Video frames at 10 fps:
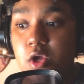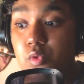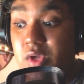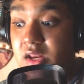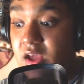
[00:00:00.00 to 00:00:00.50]

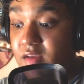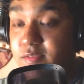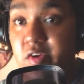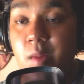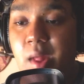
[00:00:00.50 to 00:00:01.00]
You could
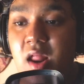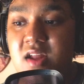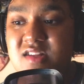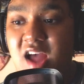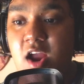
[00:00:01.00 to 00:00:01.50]
feel good about
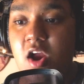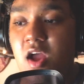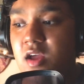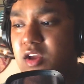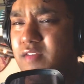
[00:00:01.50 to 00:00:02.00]
a desire.
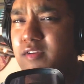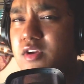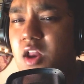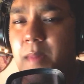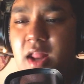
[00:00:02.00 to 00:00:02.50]
You could feel
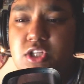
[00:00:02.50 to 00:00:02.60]
good about it